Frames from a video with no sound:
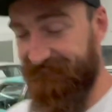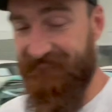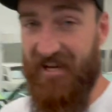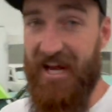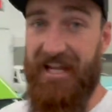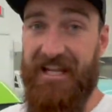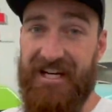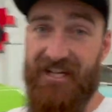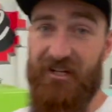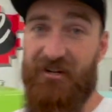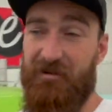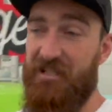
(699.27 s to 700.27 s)
yeah, lucky I
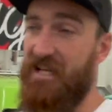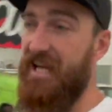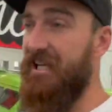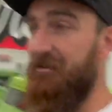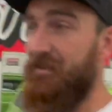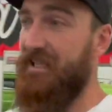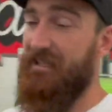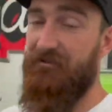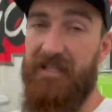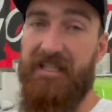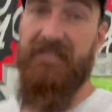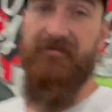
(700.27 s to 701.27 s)
got my jacket, but
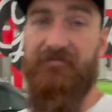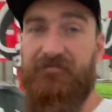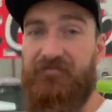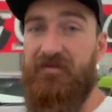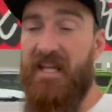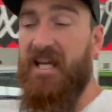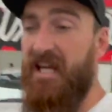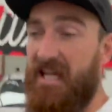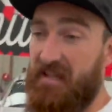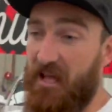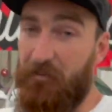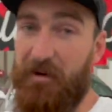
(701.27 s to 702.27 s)
anyway,
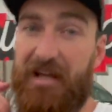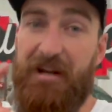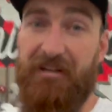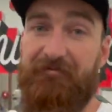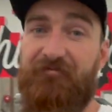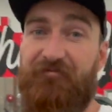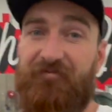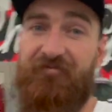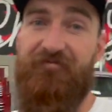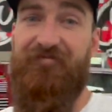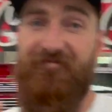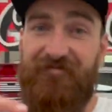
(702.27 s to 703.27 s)
that'll be it.
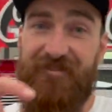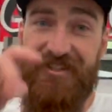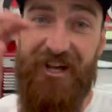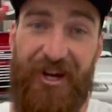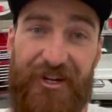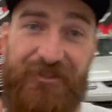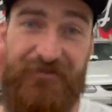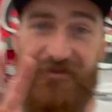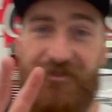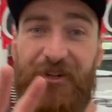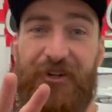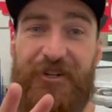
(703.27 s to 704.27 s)
So,
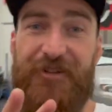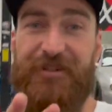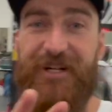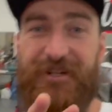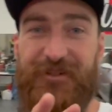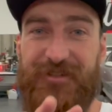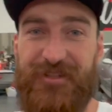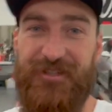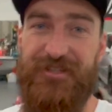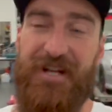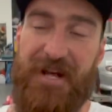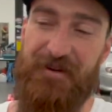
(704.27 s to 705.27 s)
2 new vehicles to the
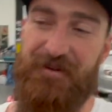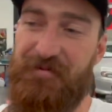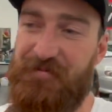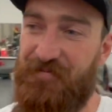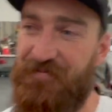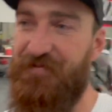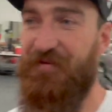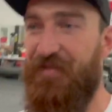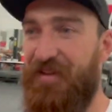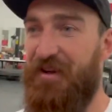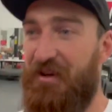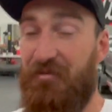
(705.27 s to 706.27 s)
channel.
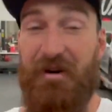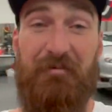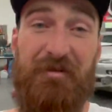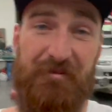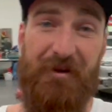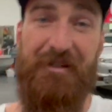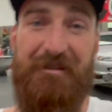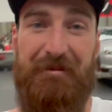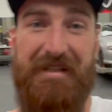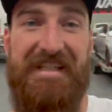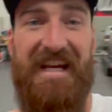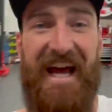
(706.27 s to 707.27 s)
One was supposed to be
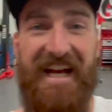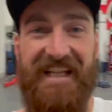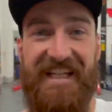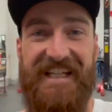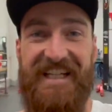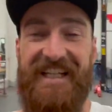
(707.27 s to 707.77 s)
a daily,